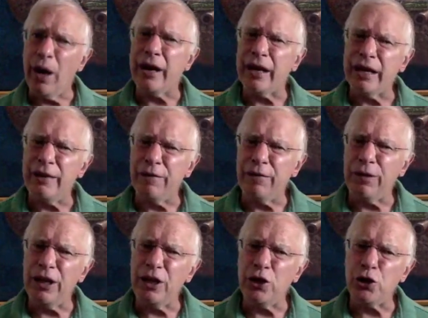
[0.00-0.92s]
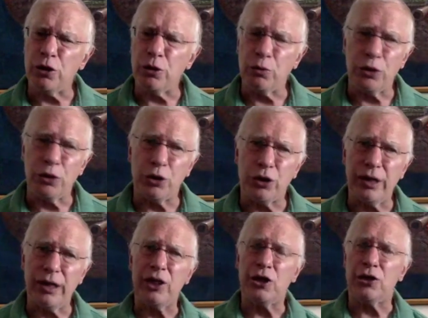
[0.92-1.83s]
chronic inflation, which
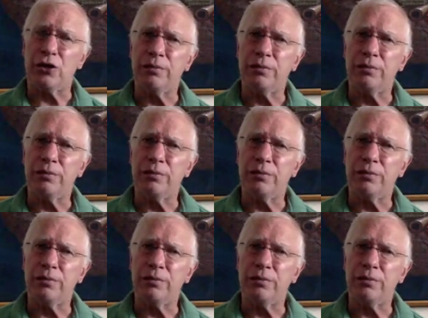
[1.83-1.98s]
leads